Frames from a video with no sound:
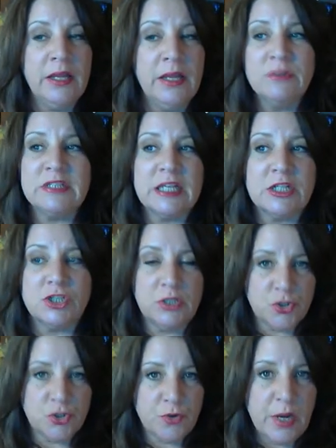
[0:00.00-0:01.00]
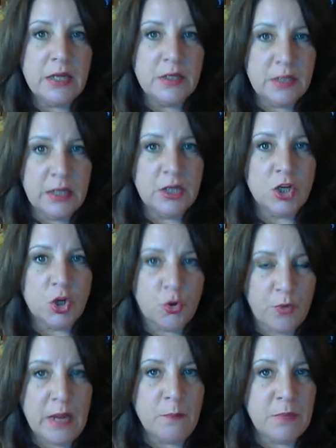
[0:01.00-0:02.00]
He was actually trained in a
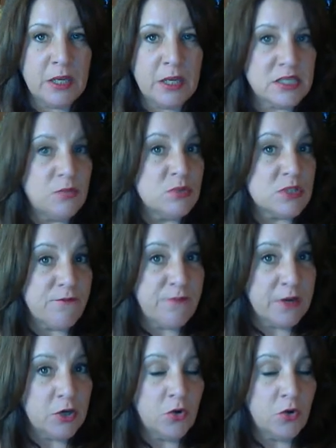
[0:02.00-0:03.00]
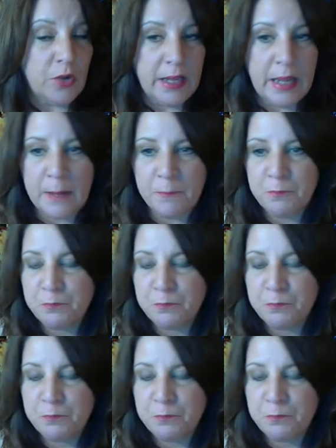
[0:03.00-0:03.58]
crate because he was a feral cat,